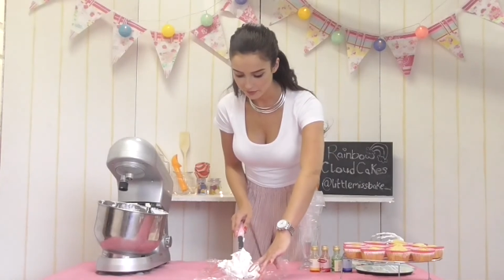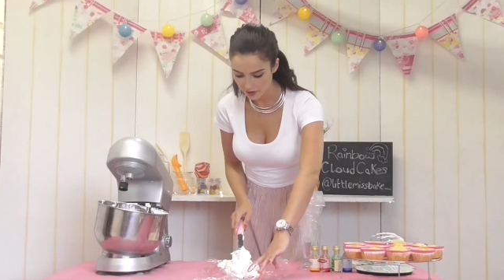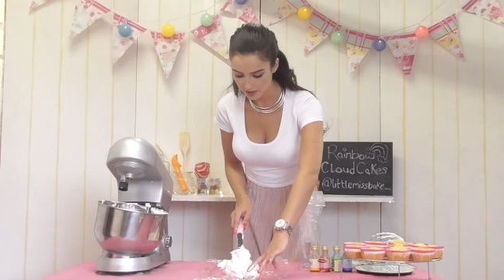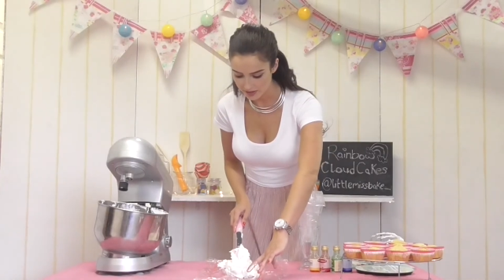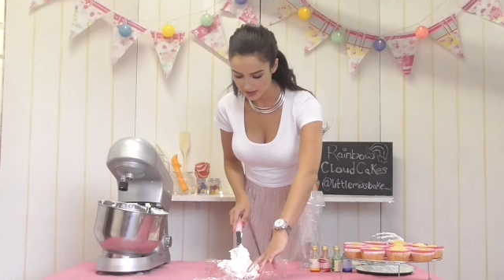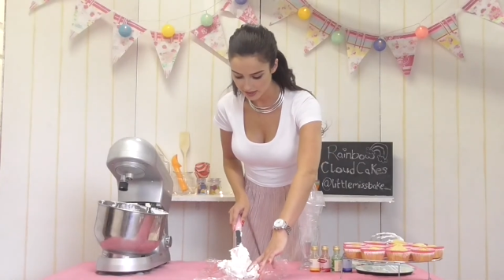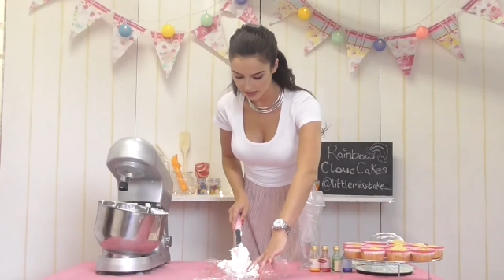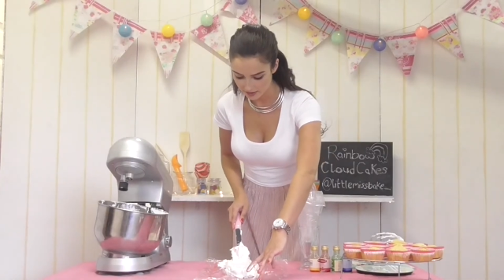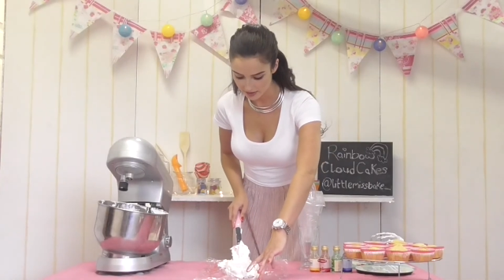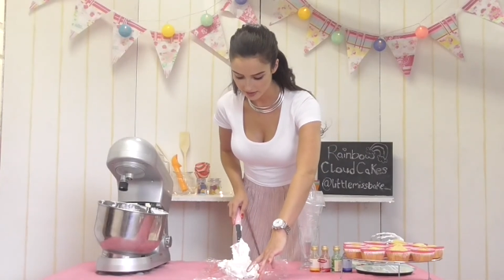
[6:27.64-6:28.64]
the frosting
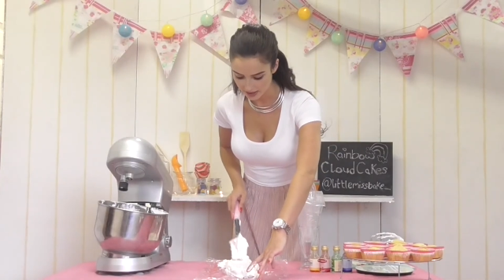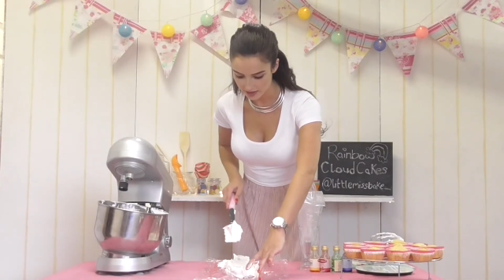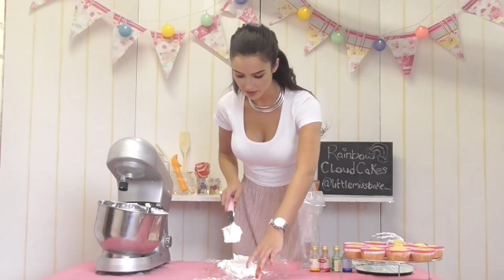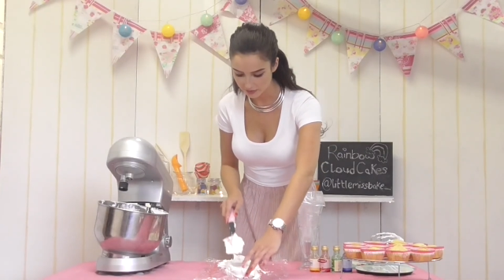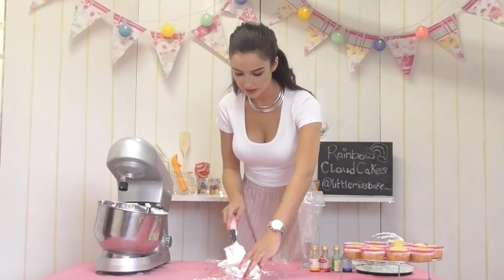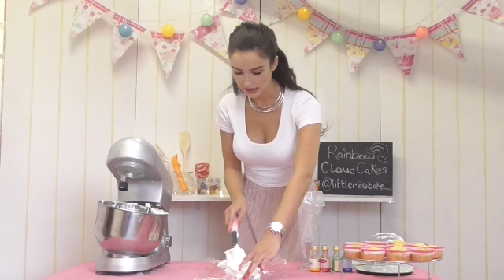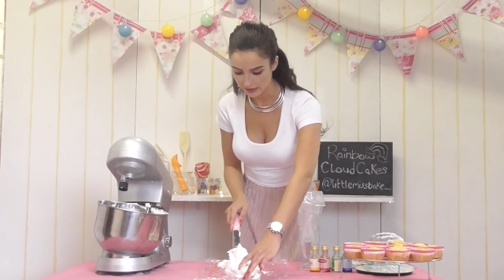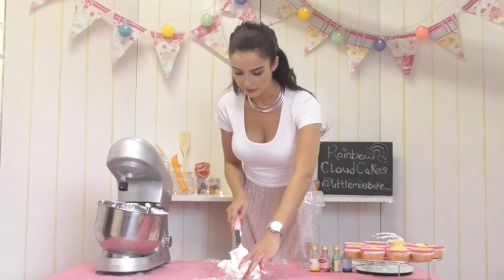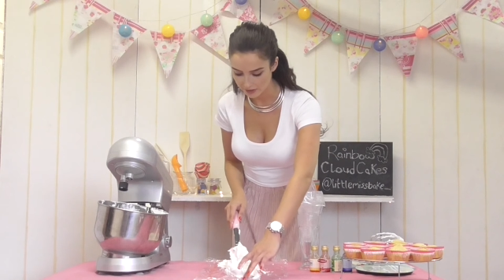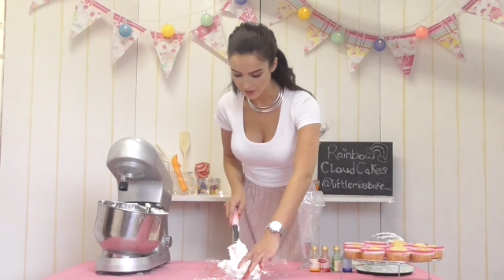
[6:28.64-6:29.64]
down the centre of the
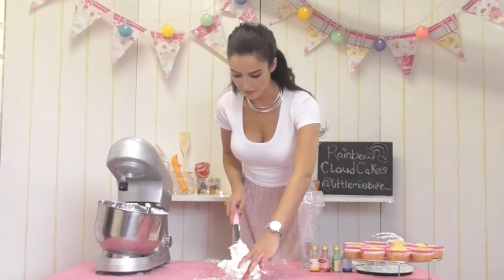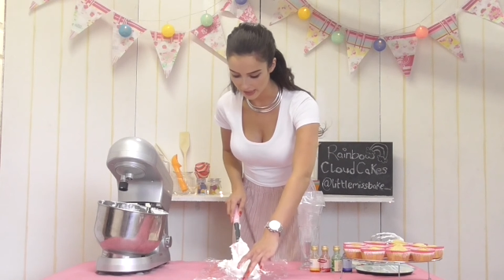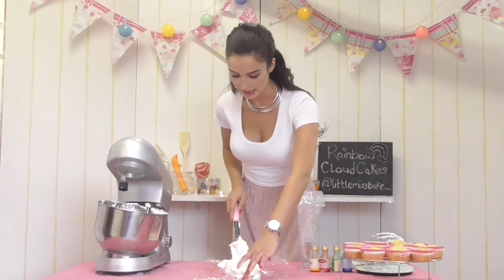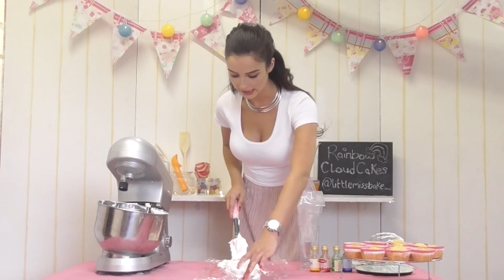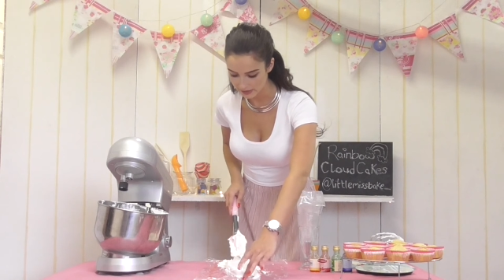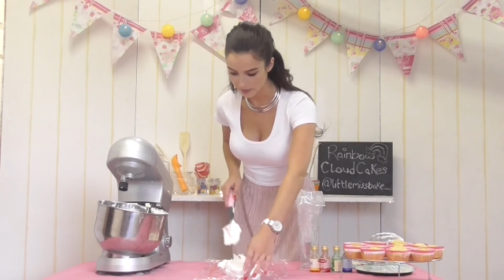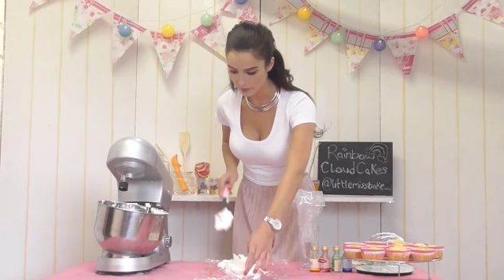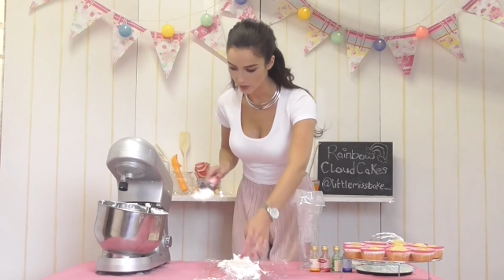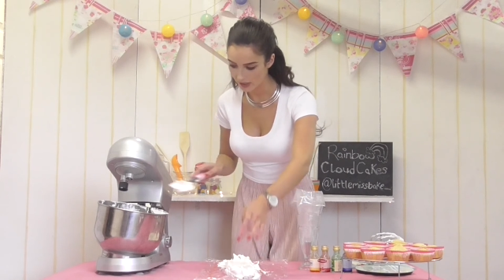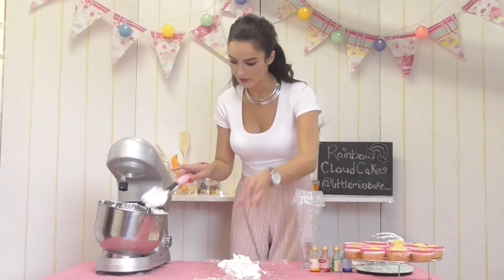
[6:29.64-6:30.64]
cling film to make it a little bit
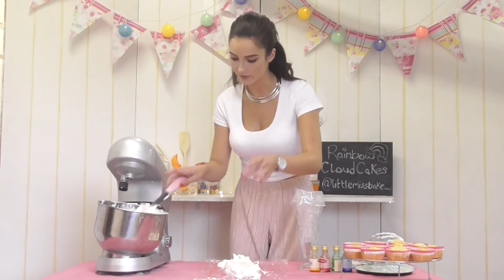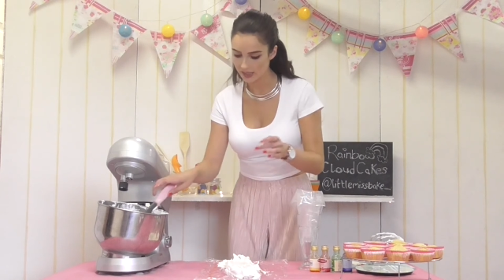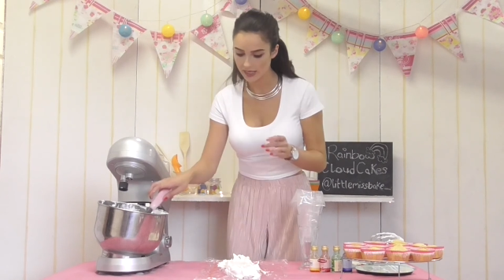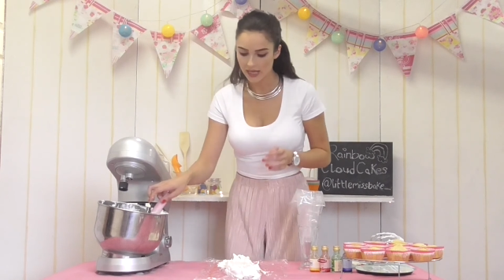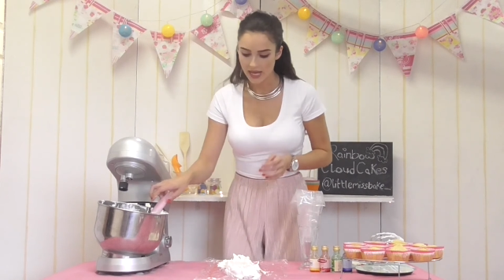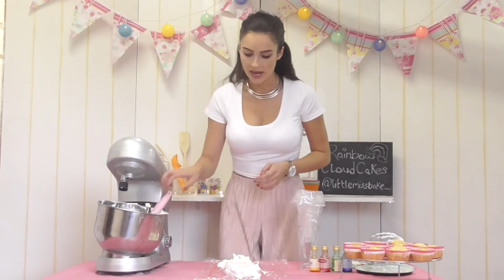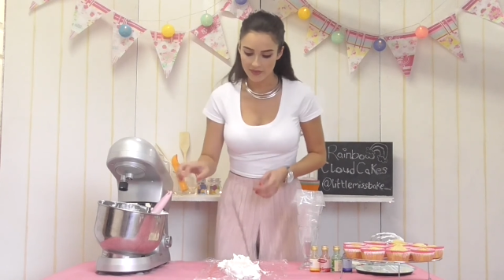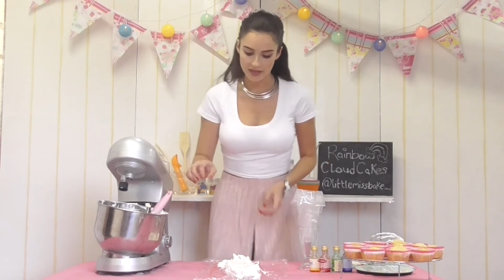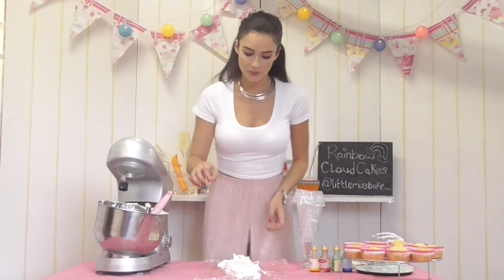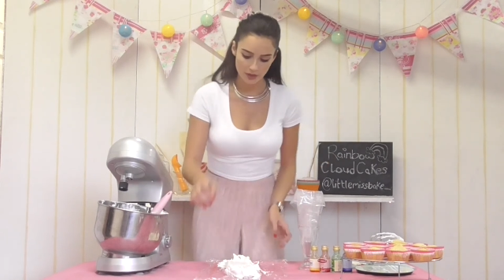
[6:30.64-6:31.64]
more even,
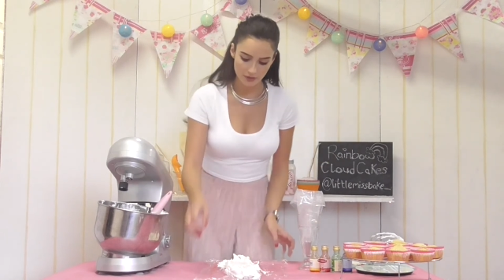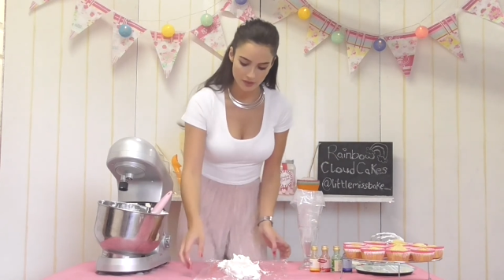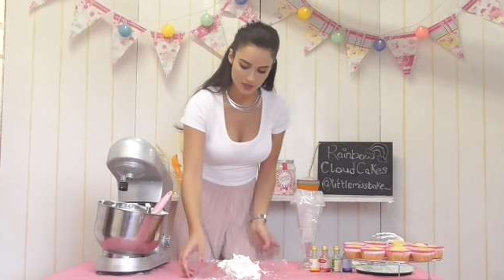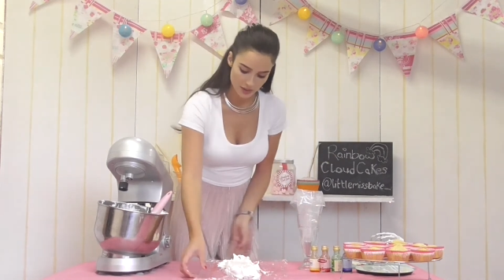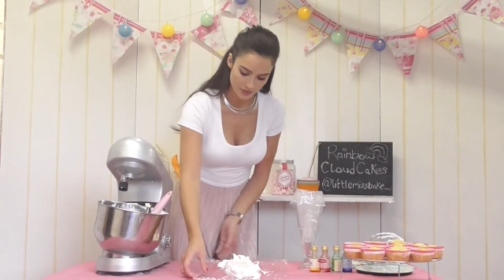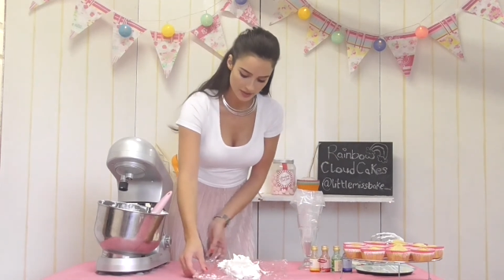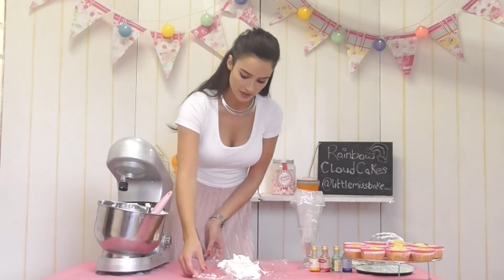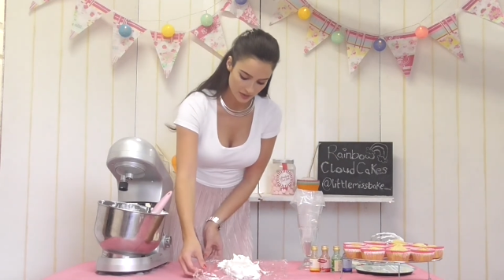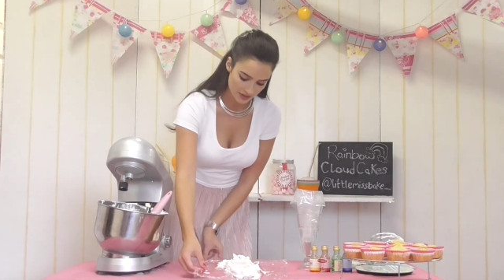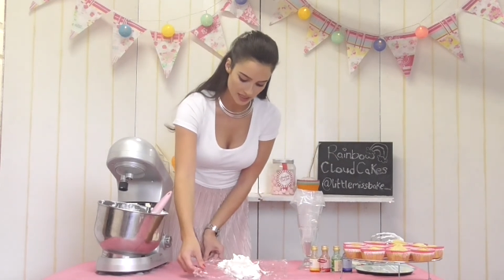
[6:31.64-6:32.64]
and then what I'm going to do is I'm
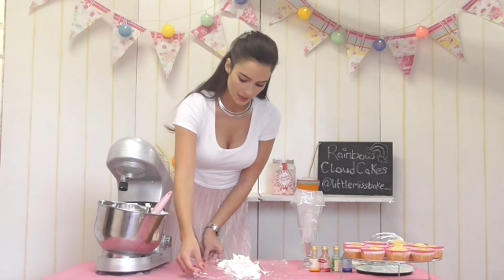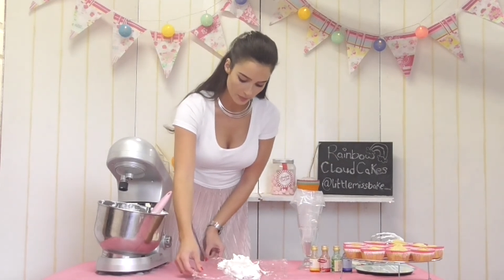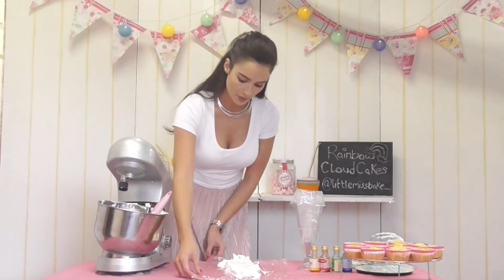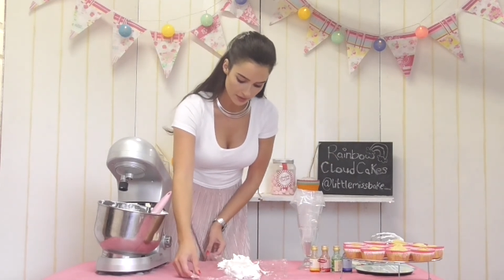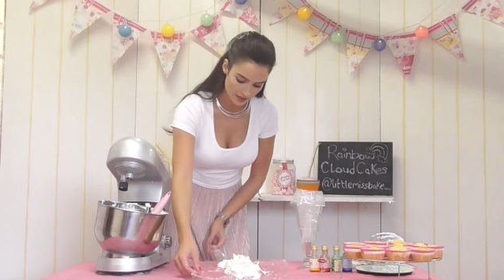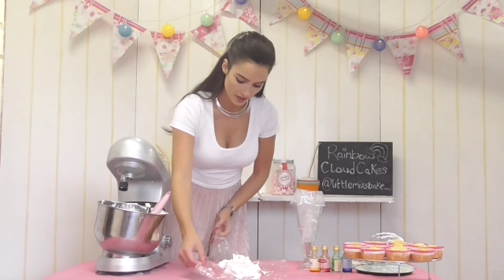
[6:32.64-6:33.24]
going to take both